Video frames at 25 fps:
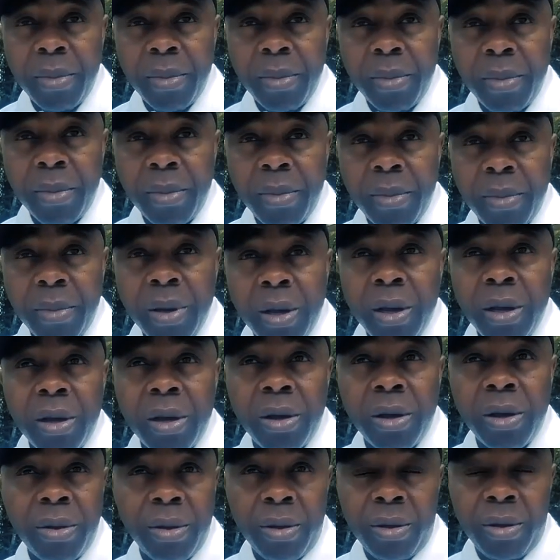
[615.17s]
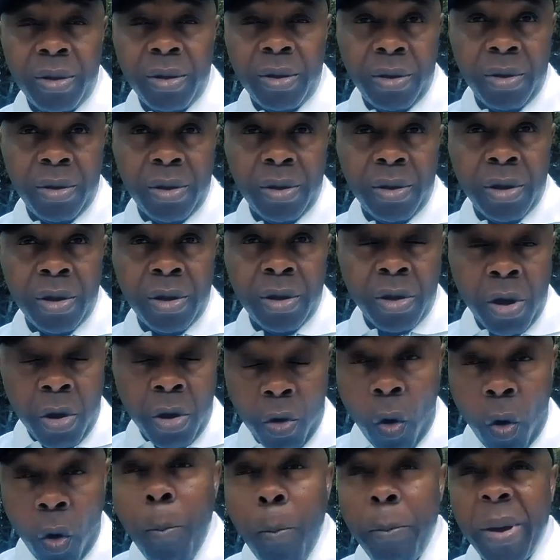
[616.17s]
a
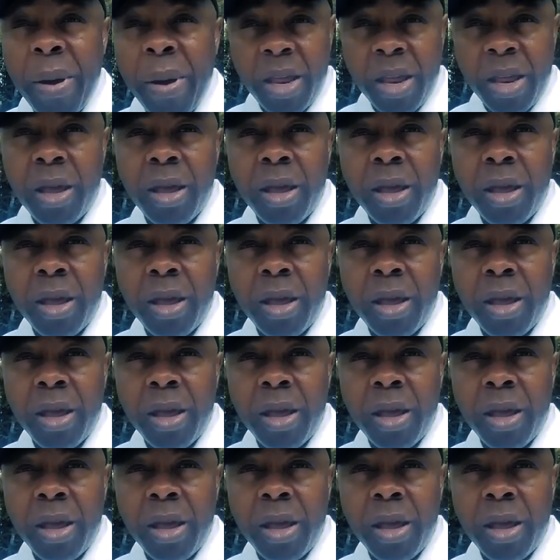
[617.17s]
company